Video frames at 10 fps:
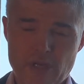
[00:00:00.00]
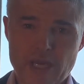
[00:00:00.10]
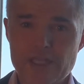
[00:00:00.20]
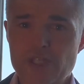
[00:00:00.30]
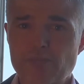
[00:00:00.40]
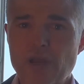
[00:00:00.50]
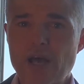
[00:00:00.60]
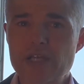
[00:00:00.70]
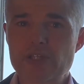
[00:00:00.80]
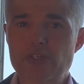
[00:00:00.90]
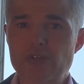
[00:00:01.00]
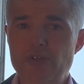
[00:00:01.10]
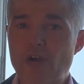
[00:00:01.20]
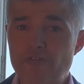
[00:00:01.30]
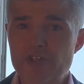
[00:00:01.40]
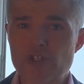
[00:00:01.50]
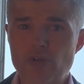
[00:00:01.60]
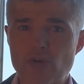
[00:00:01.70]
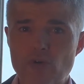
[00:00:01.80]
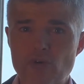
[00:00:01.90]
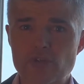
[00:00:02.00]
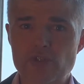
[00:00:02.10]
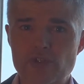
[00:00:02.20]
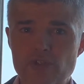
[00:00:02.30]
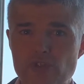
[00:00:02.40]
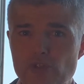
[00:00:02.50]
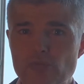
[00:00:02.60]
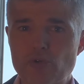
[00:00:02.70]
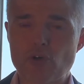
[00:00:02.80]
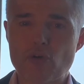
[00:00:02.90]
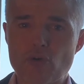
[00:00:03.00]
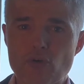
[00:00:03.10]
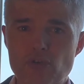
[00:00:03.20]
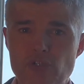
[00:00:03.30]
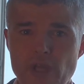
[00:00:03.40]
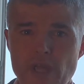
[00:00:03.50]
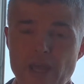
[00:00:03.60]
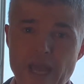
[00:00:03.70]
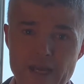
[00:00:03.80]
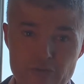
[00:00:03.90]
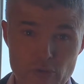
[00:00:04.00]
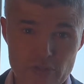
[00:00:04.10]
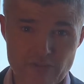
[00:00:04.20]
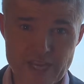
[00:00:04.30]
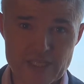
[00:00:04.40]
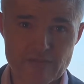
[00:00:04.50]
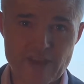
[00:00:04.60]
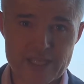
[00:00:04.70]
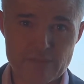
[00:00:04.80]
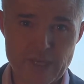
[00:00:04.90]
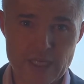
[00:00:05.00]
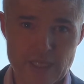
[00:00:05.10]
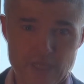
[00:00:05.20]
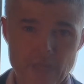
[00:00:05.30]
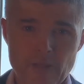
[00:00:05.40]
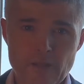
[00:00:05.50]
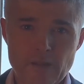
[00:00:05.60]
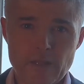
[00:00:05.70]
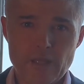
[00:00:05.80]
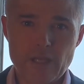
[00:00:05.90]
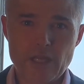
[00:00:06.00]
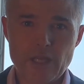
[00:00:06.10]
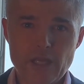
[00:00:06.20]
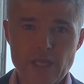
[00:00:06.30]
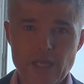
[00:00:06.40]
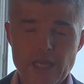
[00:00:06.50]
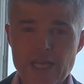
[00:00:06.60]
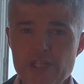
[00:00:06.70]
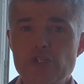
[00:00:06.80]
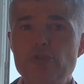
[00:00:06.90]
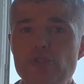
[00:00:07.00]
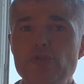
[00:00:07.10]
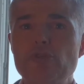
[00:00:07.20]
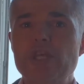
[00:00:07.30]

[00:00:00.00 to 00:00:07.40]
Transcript: And this applies to conference calls, Zoom calls, and of course face-to-face meetings. Unless you do